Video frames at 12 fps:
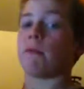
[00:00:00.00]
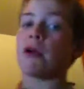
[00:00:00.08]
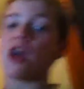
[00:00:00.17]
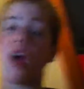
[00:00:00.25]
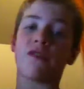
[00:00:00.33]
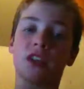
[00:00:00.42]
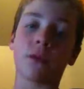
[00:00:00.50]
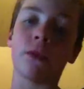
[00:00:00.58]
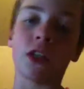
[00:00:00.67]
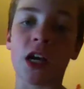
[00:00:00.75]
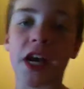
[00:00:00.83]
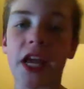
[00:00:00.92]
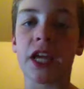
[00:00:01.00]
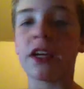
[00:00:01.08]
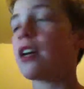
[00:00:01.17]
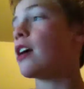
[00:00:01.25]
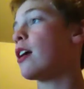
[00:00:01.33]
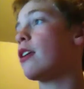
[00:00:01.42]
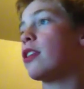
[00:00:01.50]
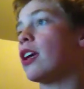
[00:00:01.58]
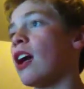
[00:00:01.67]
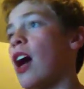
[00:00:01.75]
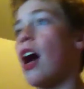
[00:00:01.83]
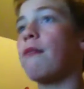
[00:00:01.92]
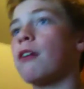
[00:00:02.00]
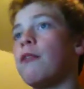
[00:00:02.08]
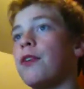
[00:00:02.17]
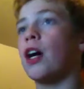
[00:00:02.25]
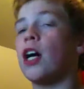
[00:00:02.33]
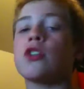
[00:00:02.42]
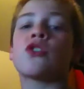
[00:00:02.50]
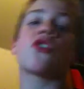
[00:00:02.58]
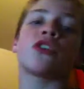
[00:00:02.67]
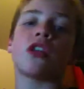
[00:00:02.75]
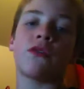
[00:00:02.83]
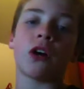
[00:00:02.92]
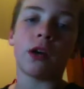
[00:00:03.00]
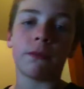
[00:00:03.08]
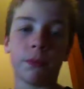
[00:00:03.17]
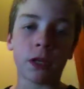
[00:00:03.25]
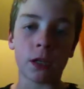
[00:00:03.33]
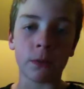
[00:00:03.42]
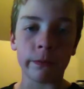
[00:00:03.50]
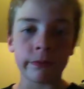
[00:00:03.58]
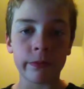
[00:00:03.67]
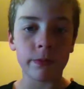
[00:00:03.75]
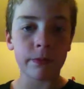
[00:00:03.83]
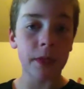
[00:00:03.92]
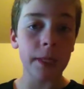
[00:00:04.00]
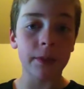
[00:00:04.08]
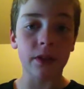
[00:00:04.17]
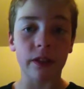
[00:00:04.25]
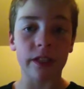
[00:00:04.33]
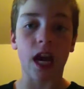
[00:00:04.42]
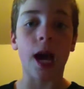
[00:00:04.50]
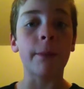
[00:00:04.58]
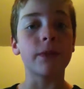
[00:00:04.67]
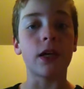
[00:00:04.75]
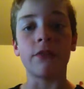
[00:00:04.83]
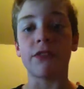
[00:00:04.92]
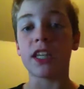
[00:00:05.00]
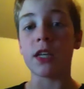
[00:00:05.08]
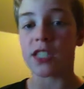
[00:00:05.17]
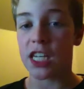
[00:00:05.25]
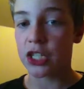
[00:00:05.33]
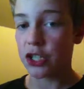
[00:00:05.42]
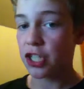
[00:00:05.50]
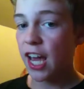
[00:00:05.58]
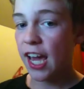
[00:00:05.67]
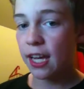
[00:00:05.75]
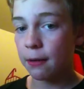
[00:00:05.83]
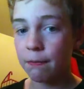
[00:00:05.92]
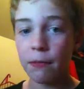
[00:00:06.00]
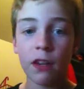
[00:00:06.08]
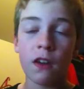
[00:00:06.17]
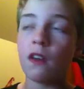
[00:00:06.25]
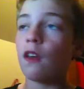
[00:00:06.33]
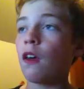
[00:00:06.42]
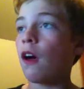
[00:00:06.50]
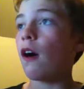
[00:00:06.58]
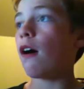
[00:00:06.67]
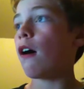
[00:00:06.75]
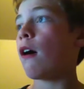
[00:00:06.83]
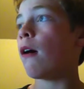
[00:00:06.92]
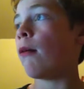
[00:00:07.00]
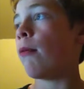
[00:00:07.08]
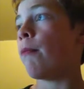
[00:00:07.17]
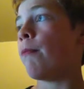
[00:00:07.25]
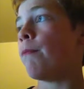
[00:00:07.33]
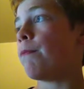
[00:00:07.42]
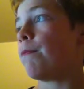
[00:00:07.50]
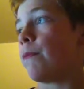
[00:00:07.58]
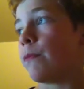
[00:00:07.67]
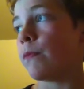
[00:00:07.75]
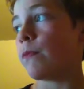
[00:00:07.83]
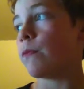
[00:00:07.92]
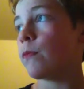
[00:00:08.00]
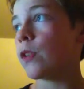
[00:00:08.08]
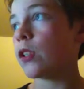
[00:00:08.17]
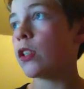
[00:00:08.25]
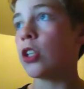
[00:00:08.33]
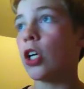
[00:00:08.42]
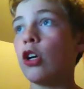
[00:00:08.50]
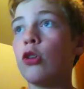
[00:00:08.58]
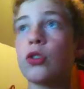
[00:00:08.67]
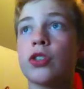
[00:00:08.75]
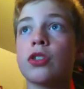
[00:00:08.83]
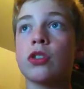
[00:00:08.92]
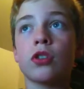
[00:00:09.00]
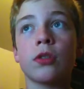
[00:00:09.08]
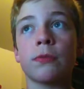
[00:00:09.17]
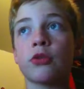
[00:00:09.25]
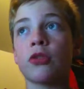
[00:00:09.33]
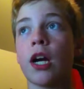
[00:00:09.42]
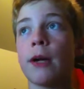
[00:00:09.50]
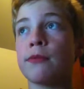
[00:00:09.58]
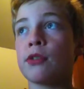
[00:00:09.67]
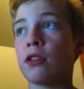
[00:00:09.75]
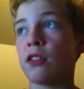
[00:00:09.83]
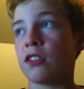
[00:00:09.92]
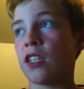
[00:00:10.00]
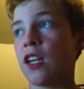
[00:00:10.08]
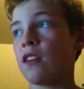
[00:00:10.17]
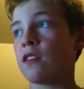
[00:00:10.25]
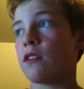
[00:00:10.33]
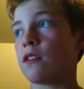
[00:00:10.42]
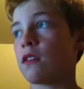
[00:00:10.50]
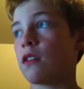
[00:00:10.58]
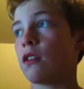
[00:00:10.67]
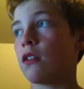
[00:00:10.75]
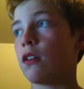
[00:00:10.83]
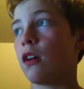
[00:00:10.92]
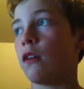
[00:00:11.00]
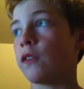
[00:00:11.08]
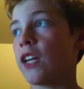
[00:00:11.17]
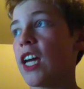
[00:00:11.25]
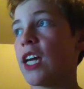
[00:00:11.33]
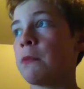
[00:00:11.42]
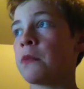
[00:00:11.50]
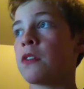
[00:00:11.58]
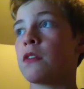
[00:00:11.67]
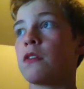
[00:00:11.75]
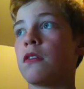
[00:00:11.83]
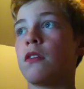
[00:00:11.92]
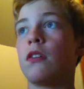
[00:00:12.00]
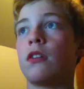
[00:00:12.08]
a perfect community. They have over 135 um, people that upload videos each day. Um, go subscribe to the Saints of Games.